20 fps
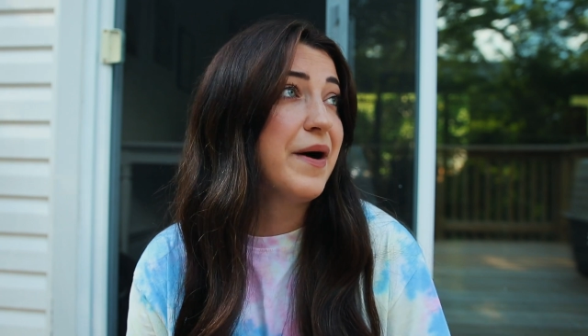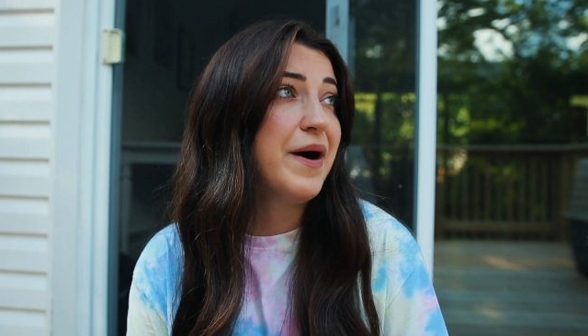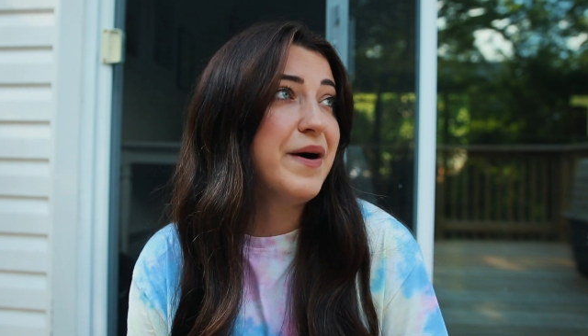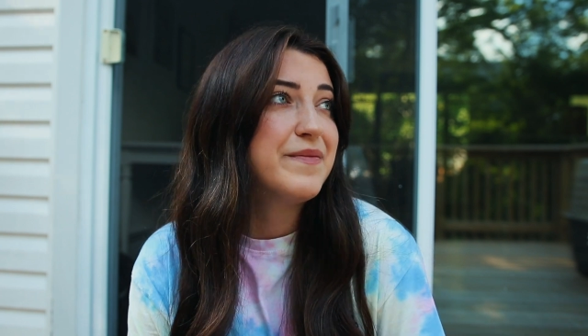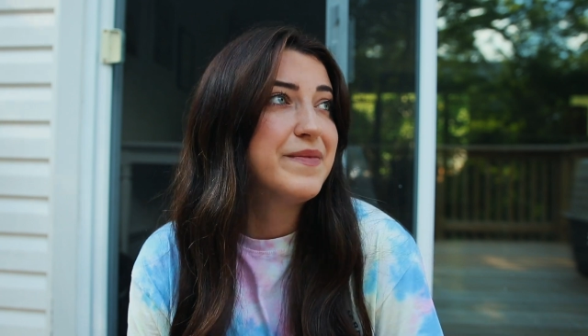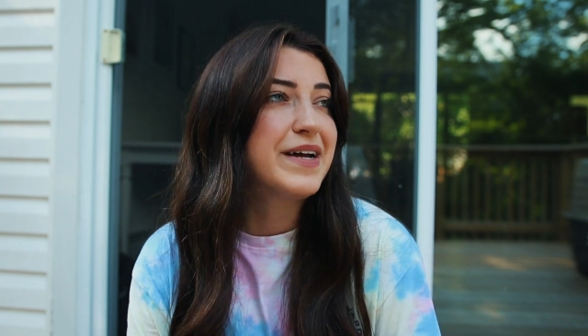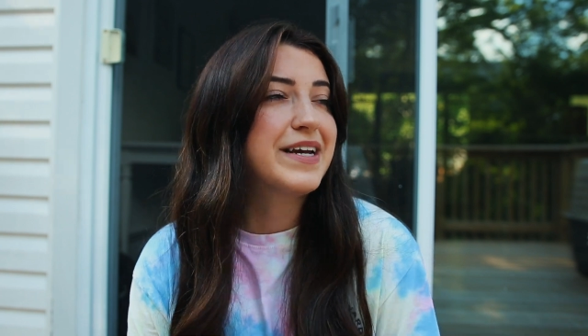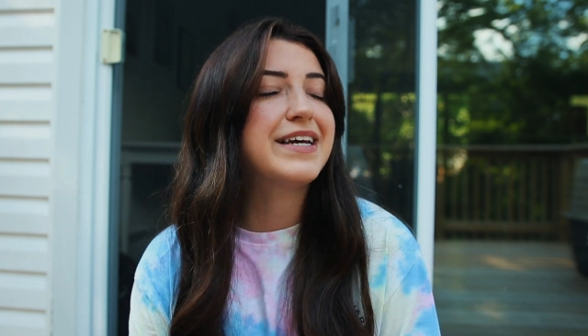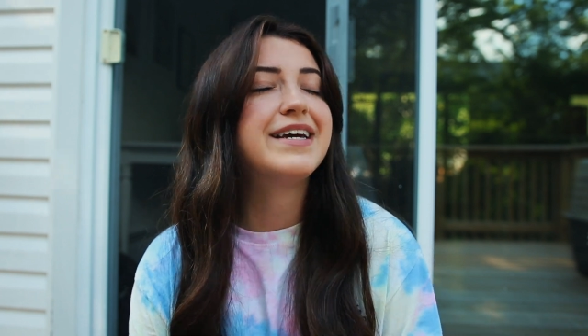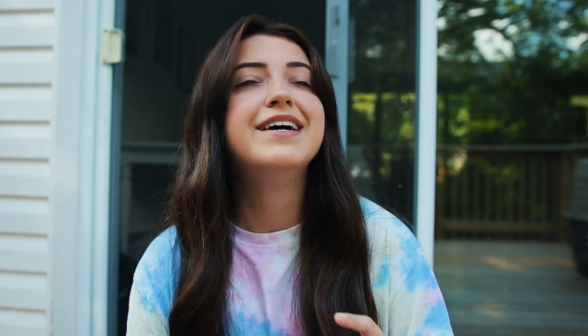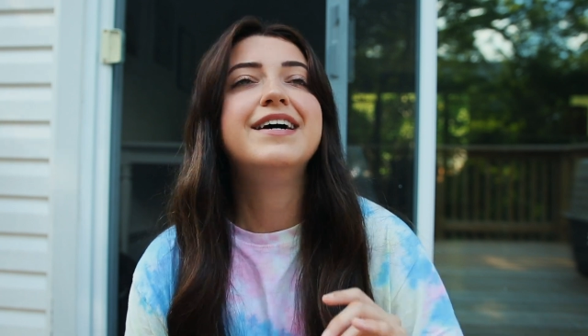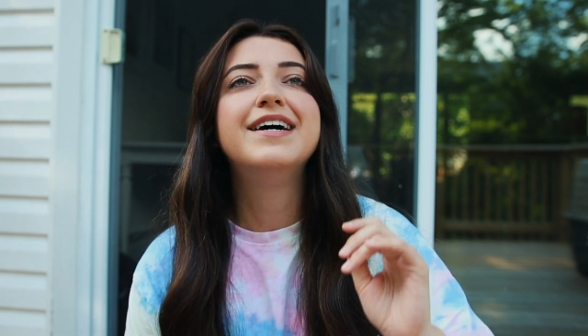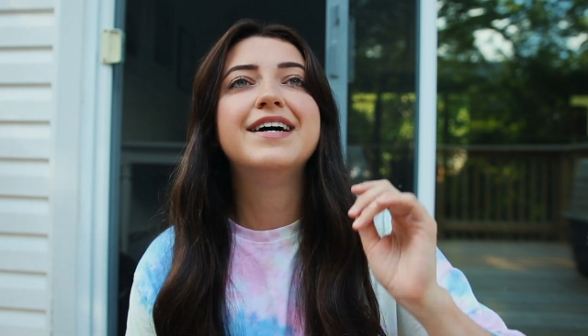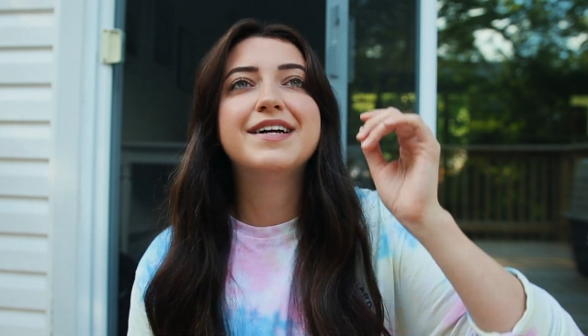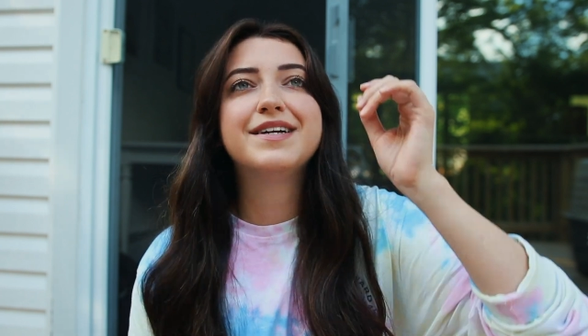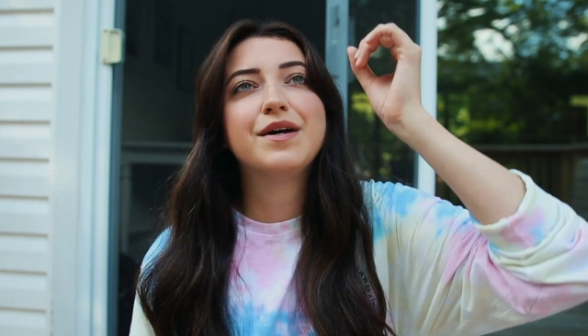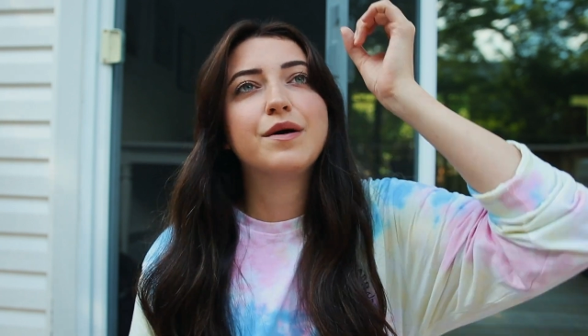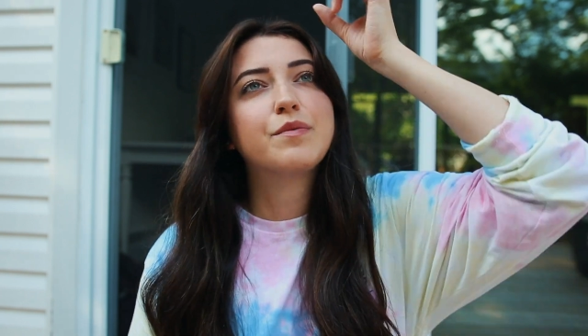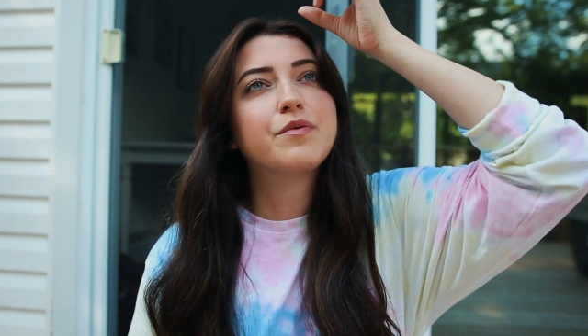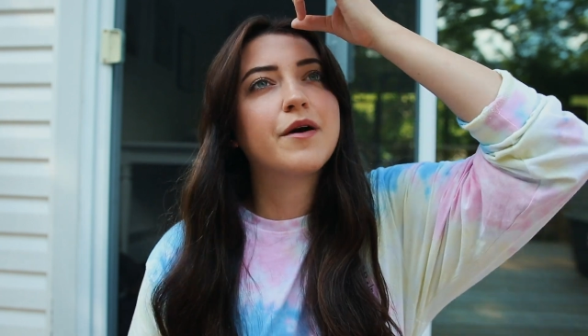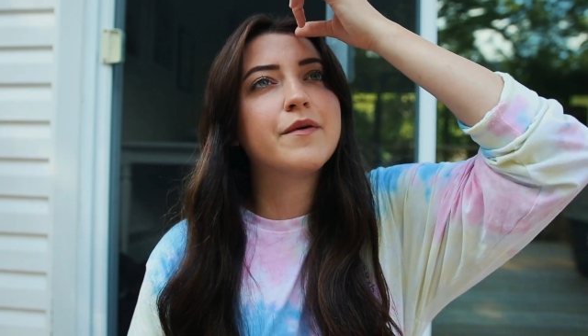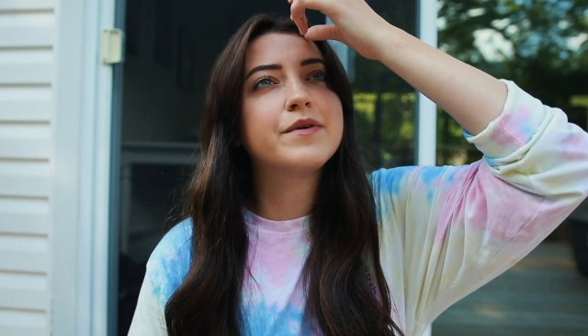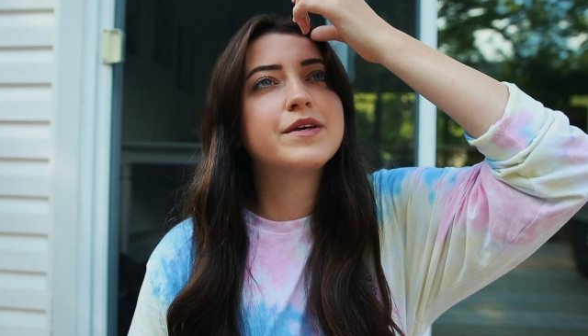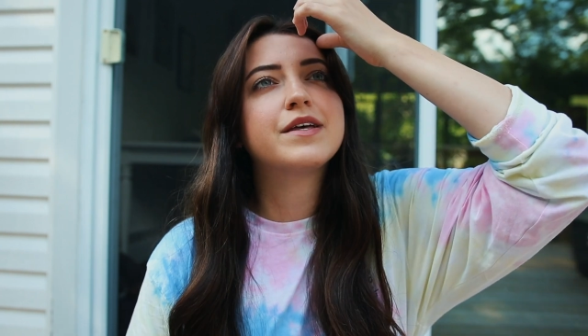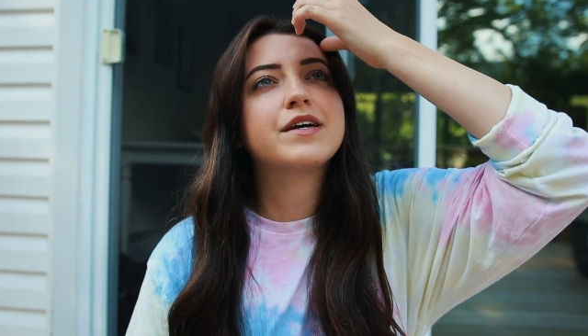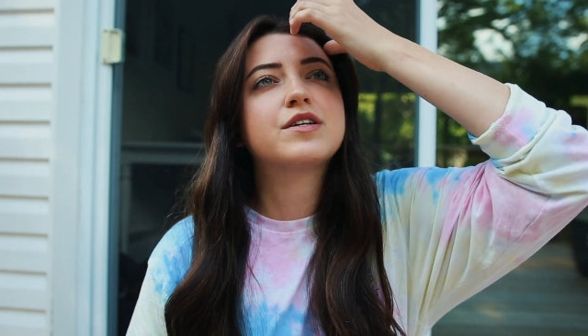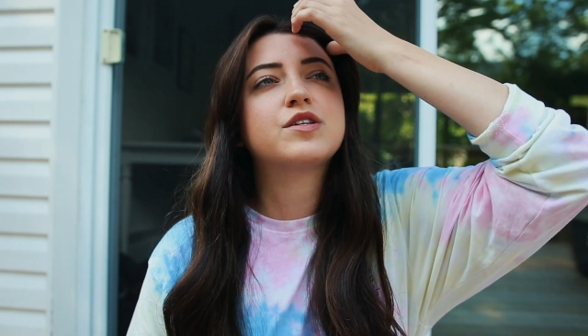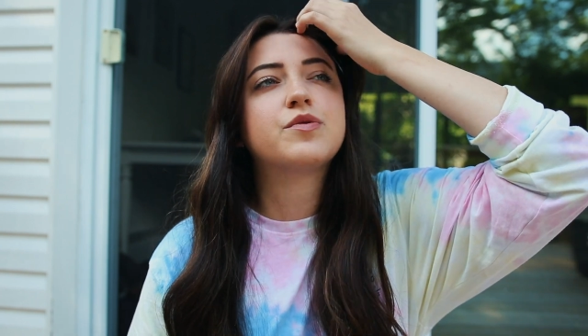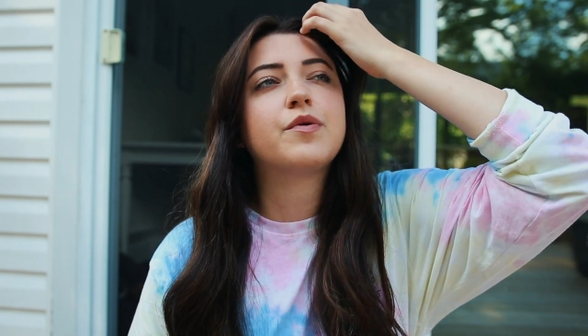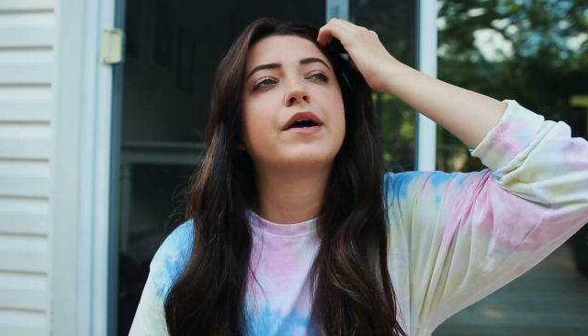how many. No, probably
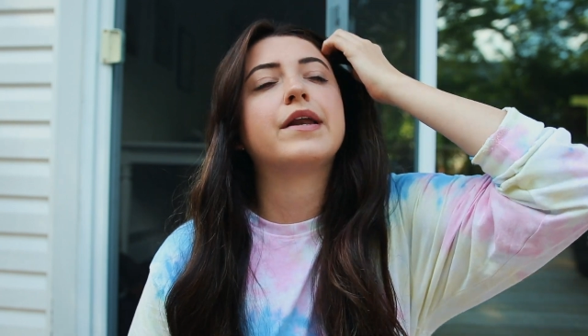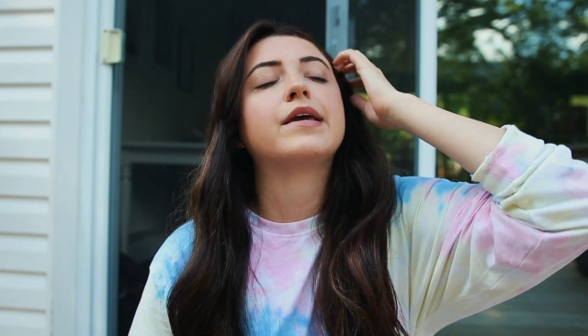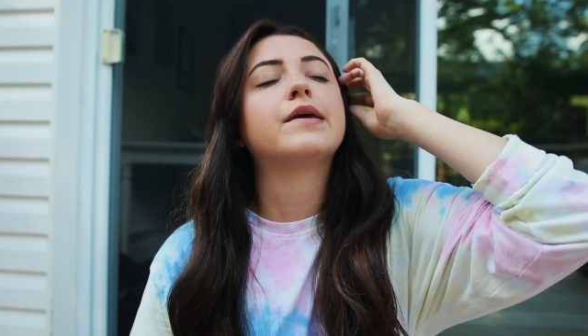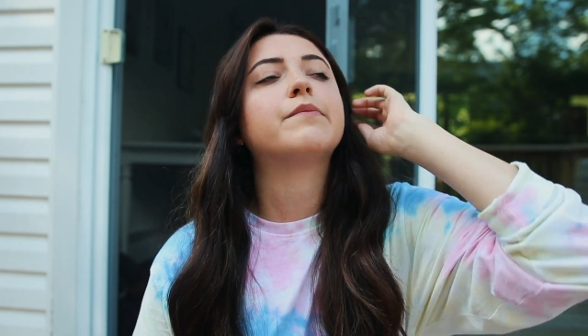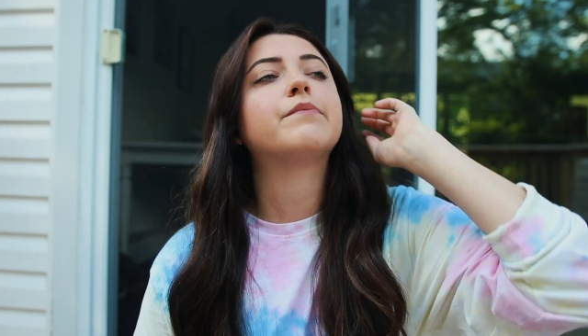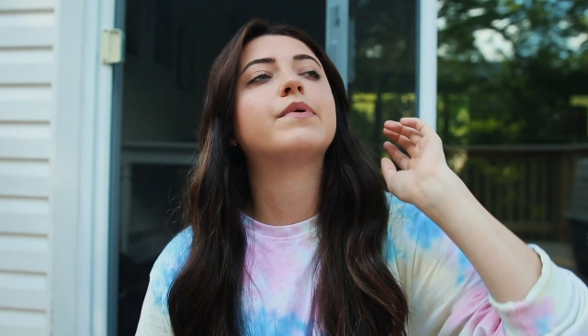like 20.